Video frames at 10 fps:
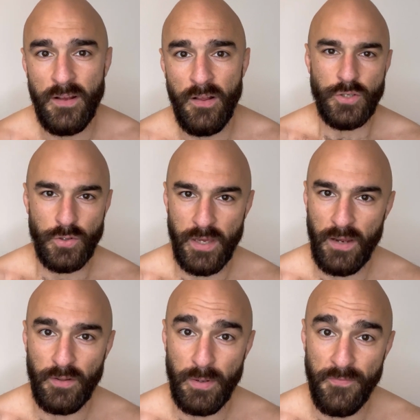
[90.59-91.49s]
So they have
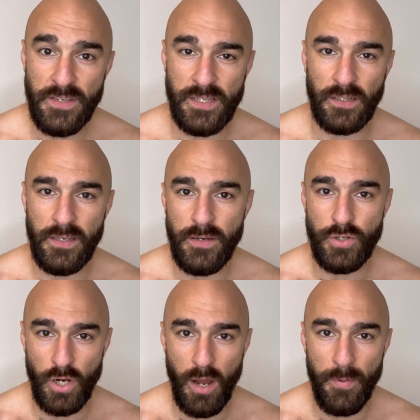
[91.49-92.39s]
to be physically
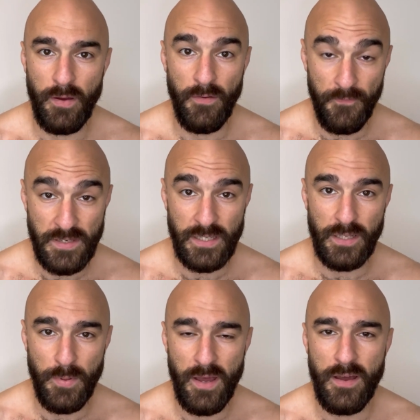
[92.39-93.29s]
sharper, physically
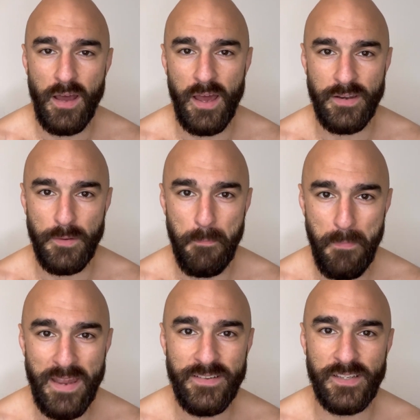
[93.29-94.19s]
better and
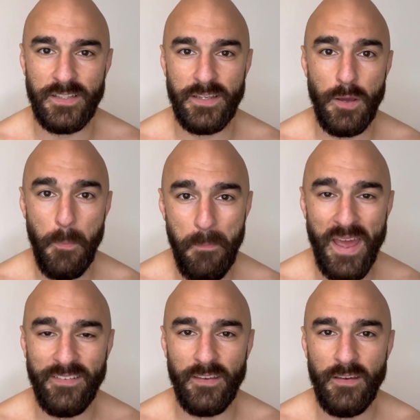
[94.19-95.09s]
mentally
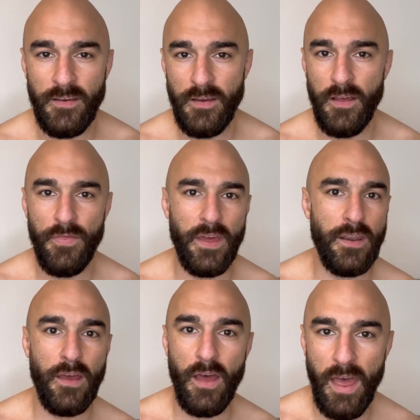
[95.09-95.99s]
better
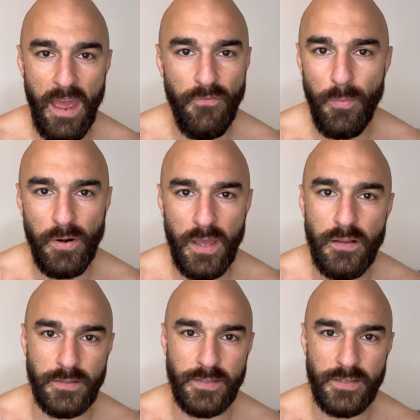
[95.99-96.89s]
than everybody
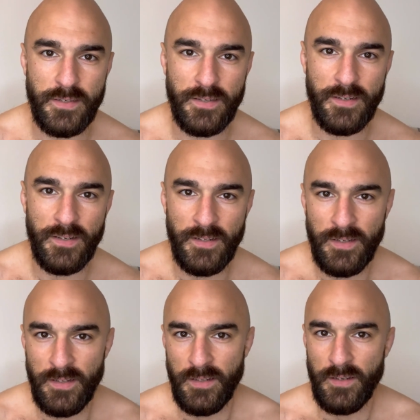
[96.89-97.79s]
else,
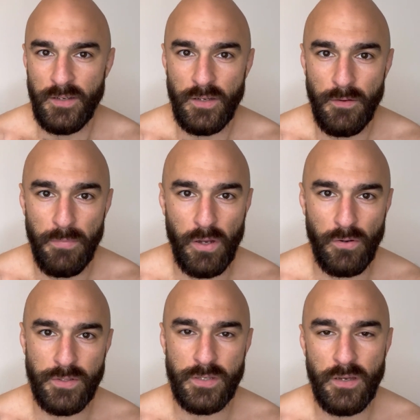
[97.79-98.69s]

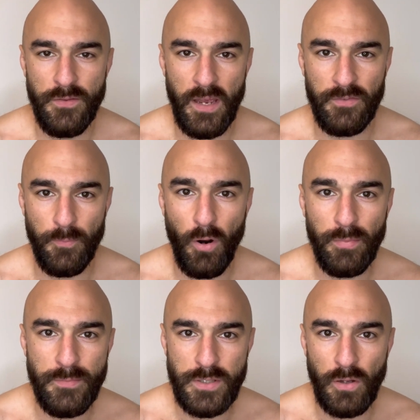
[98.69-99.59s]
because they have to
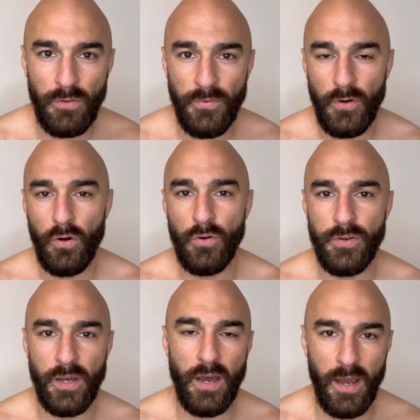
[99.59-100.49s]
problem solve under
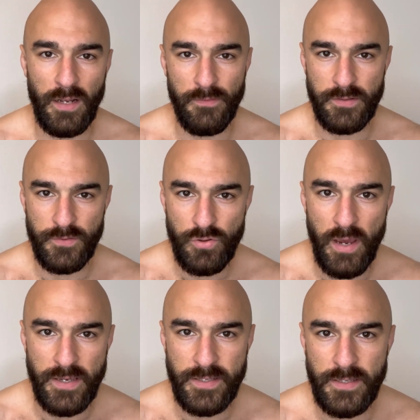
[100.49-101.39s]
high levels of
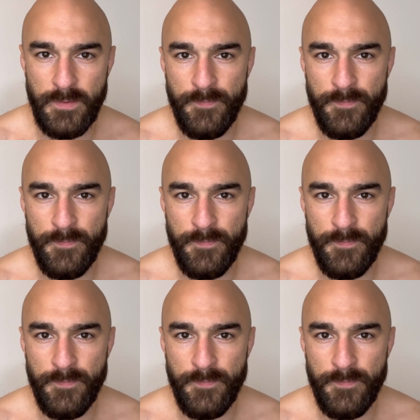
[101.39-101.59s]
stress.